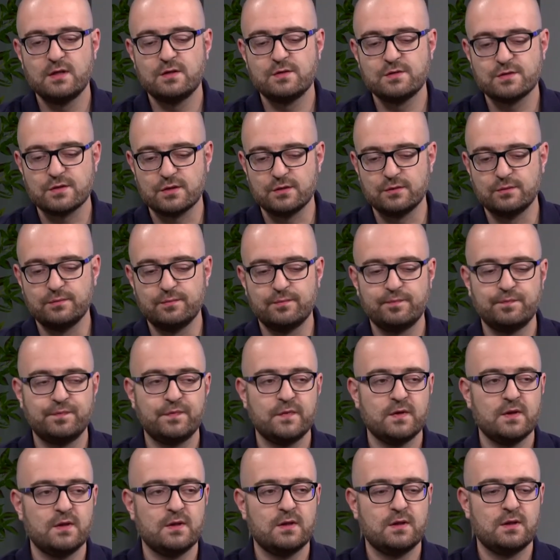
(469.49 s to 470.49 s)
So
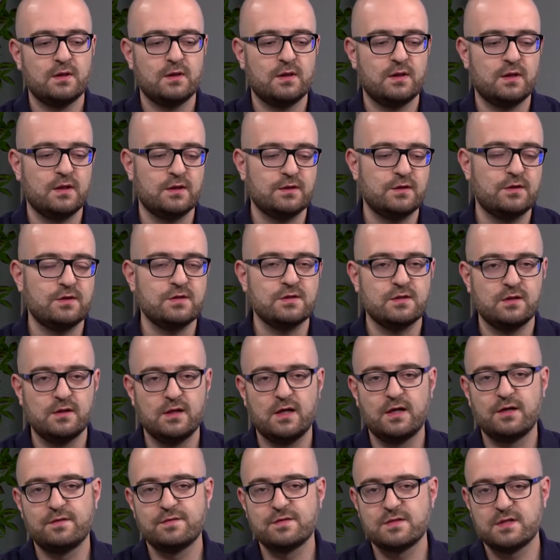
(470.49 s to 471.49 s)
there's a
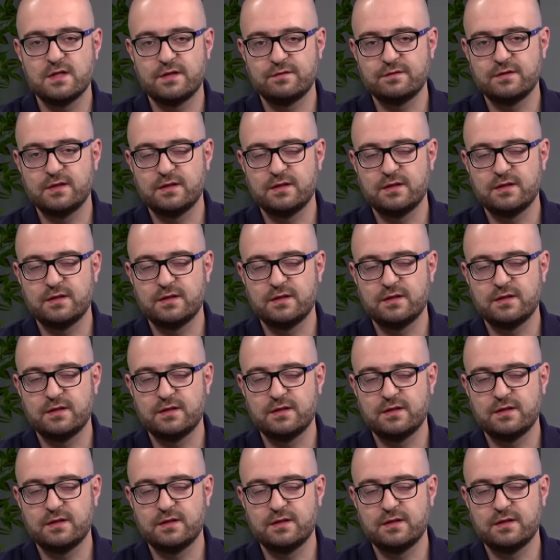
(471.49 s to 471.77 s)
lot of stuff